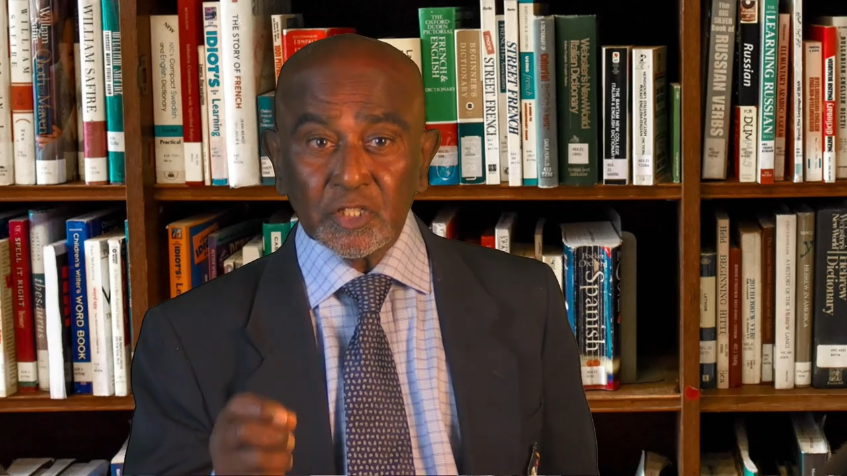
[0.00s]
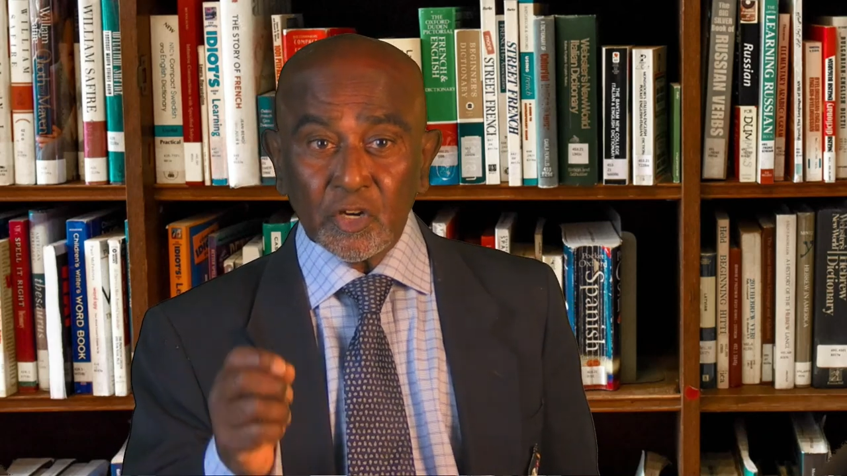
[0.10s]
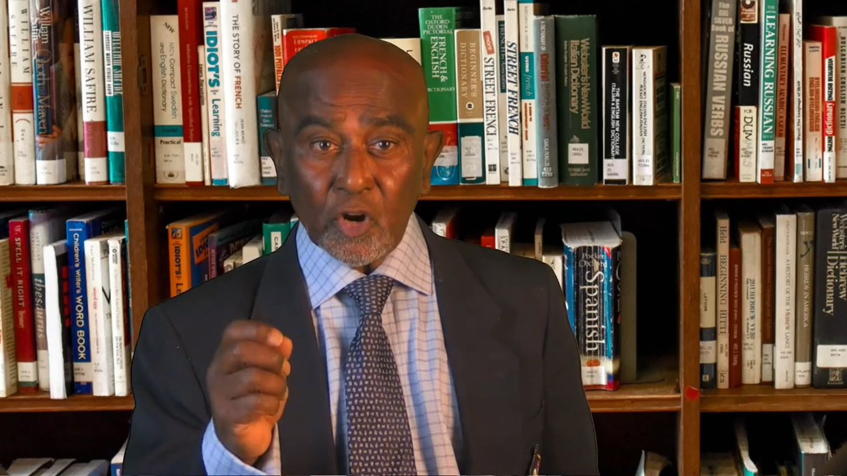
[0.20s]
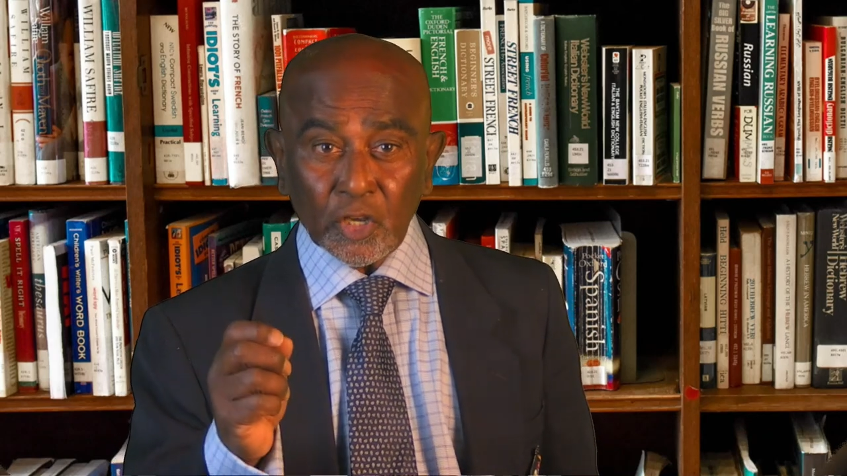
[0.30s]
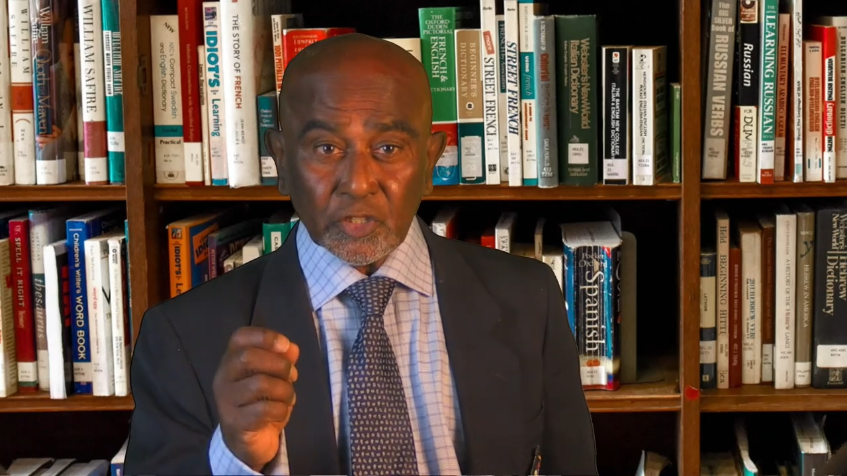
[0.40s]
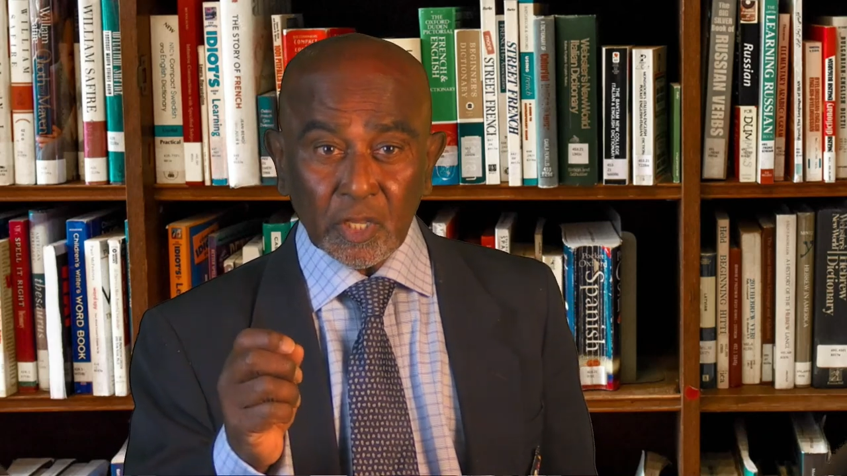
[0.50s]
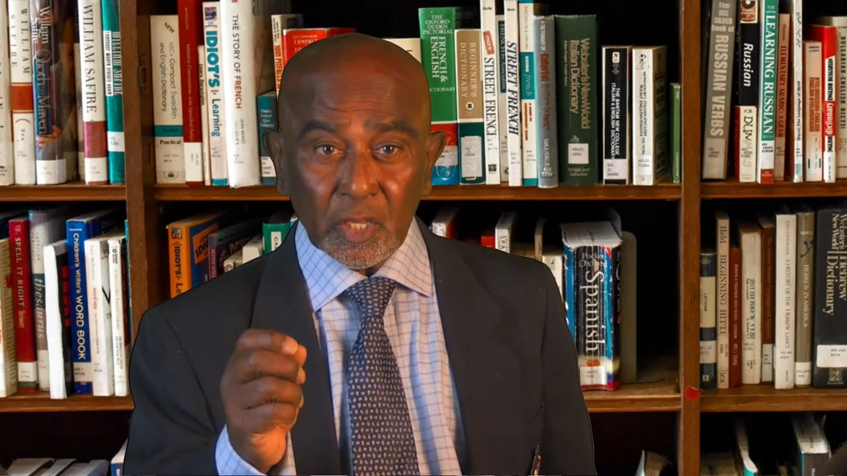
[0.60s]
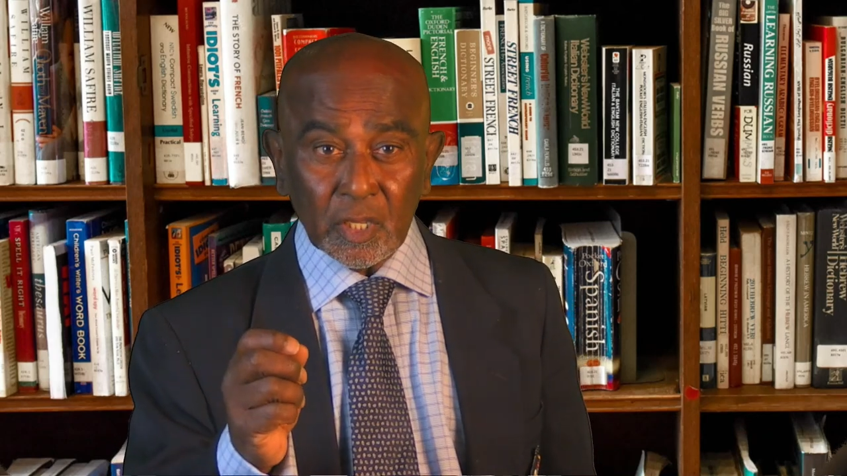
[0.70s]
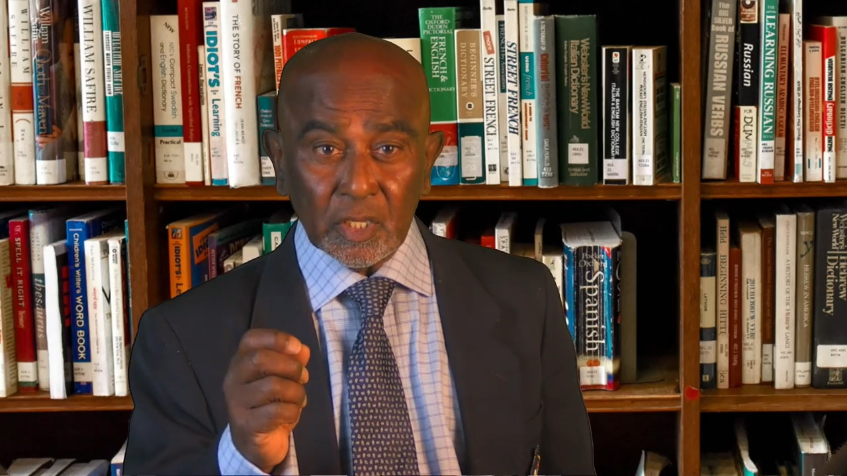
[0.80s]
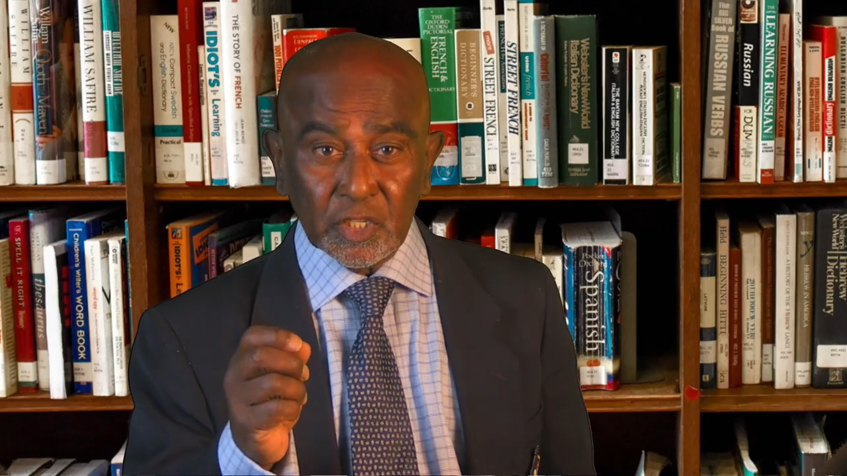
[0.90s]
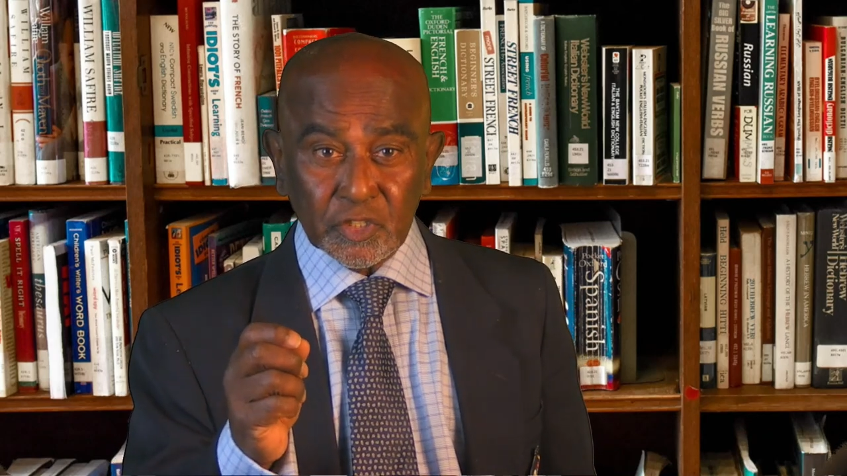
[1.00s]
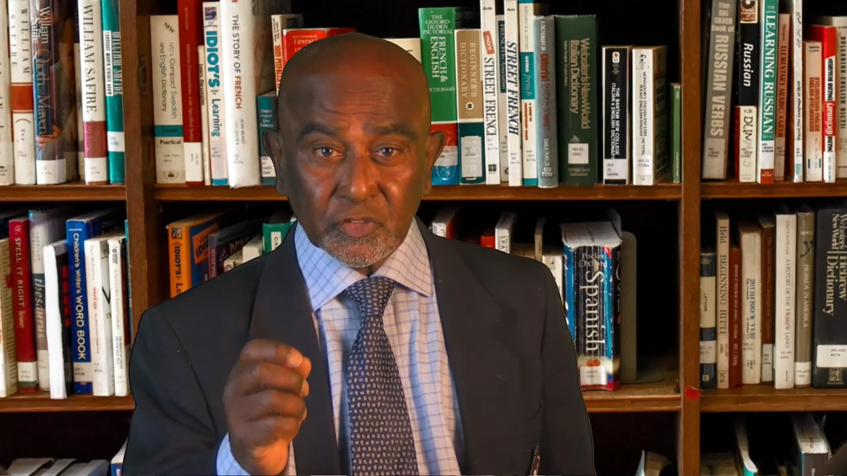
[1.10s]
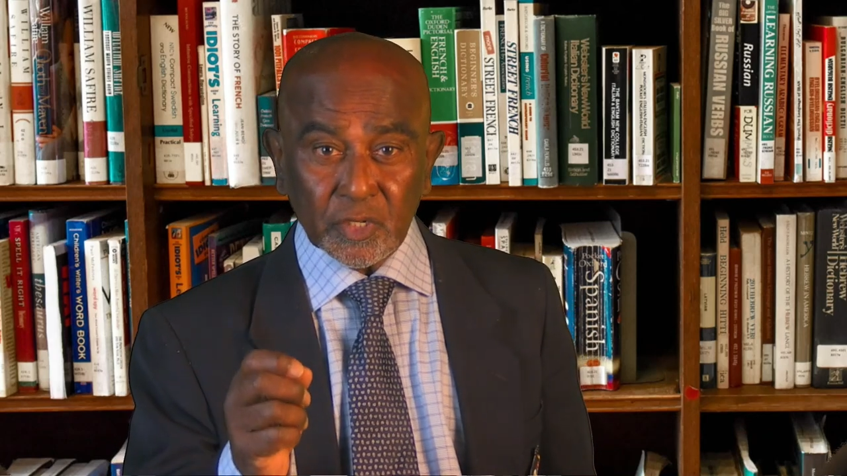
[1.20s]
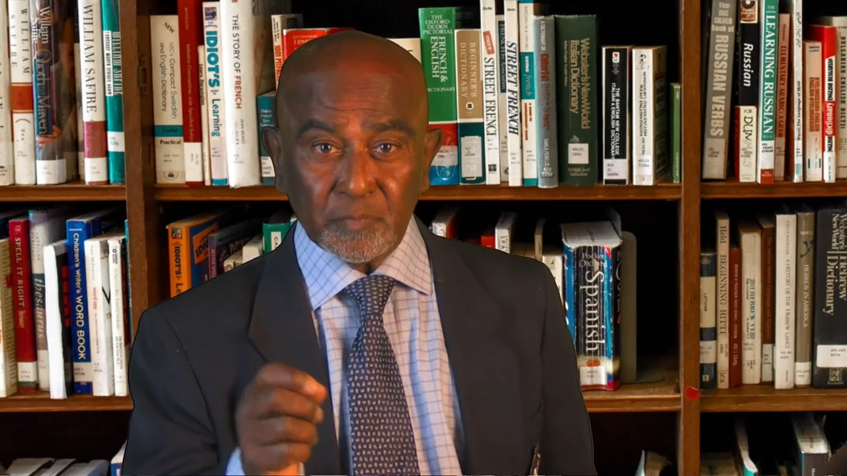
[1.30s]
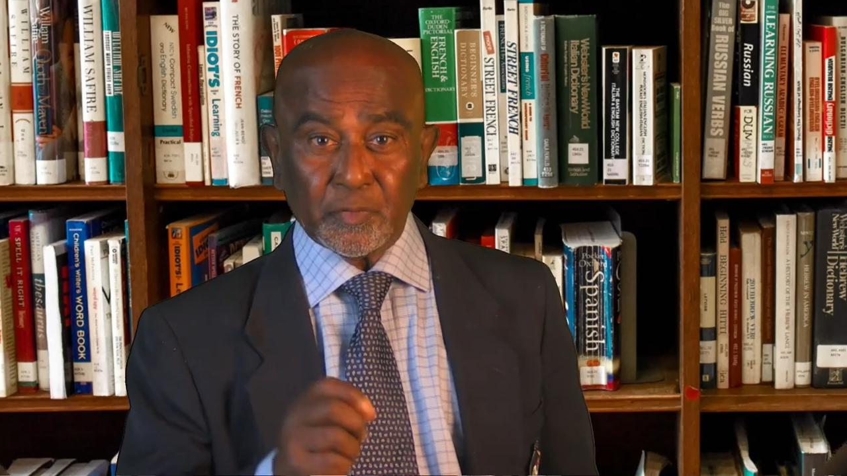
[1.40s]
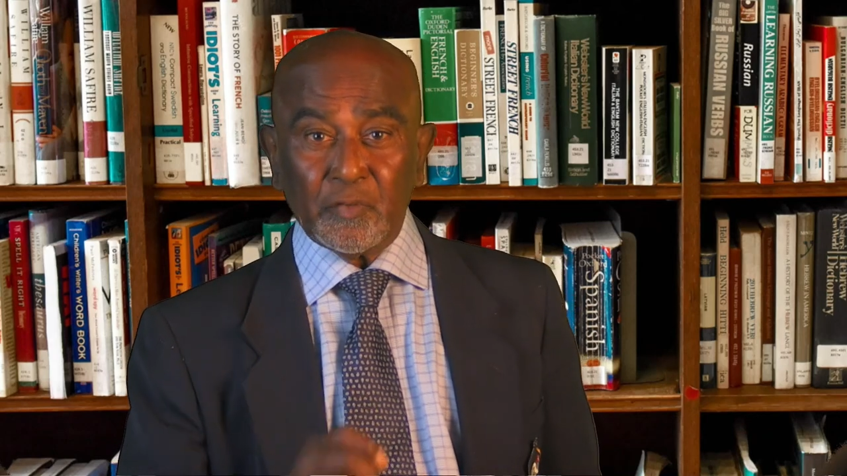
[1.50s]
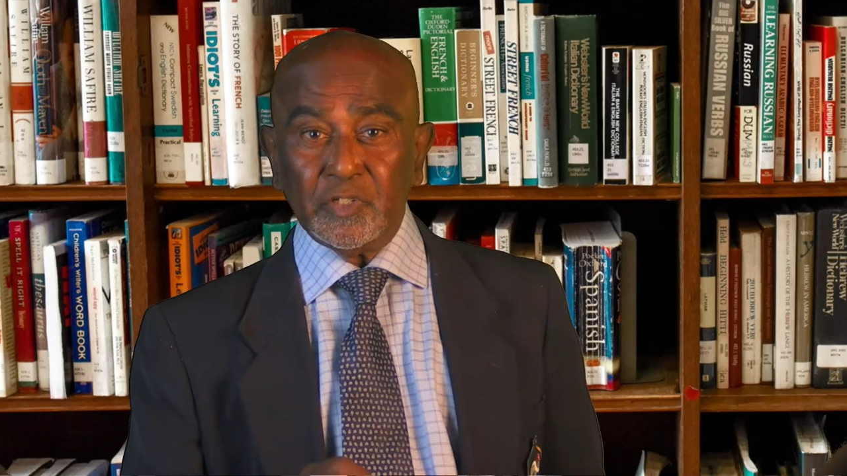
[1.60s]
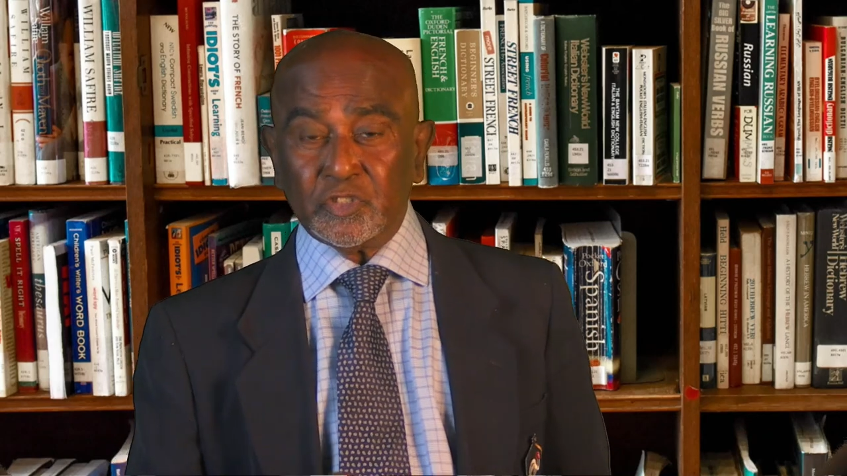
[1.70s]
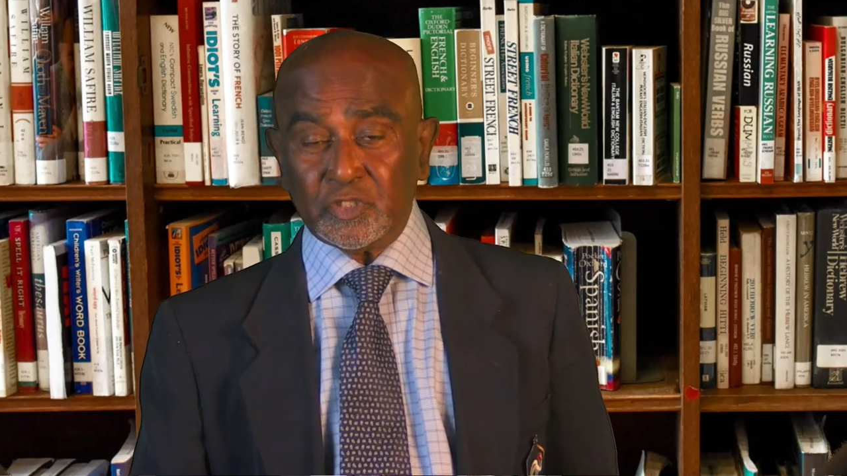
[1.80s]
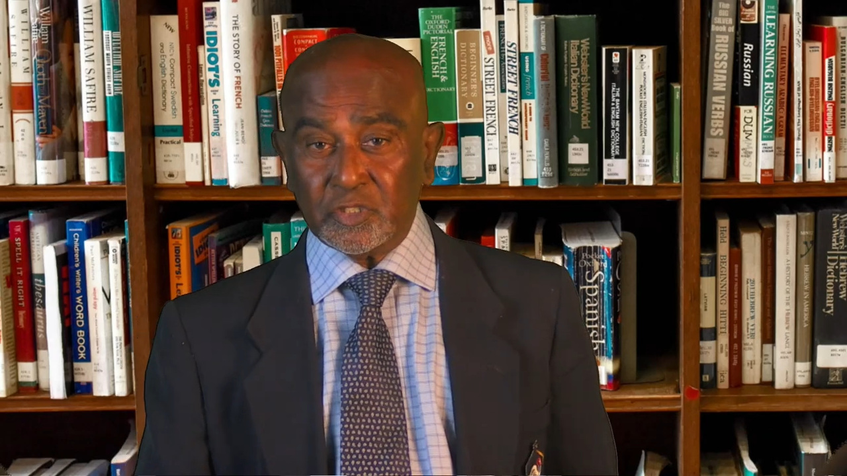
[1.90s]
northeastern
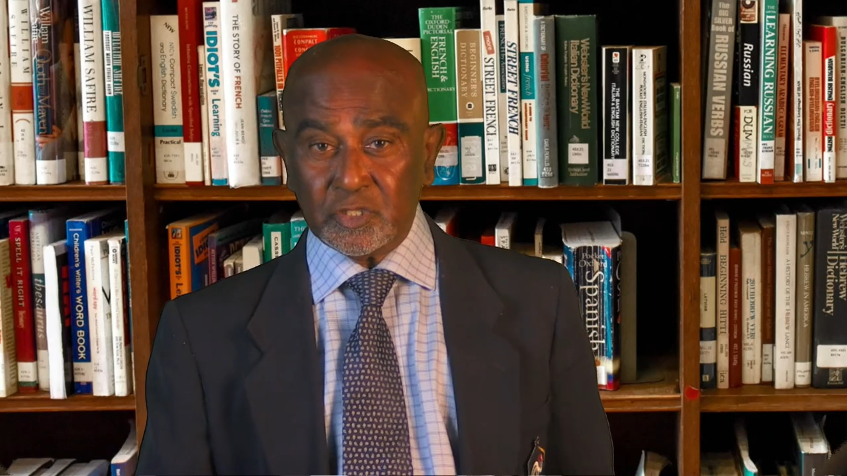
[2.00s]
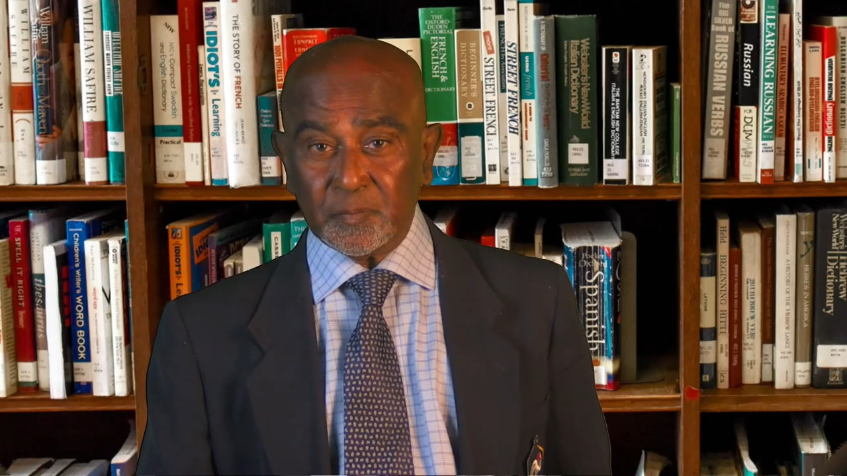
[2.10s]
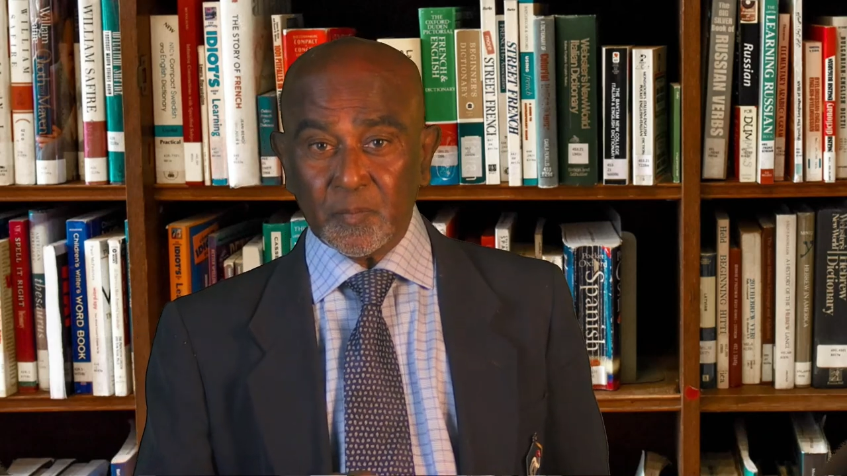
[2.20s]
provinces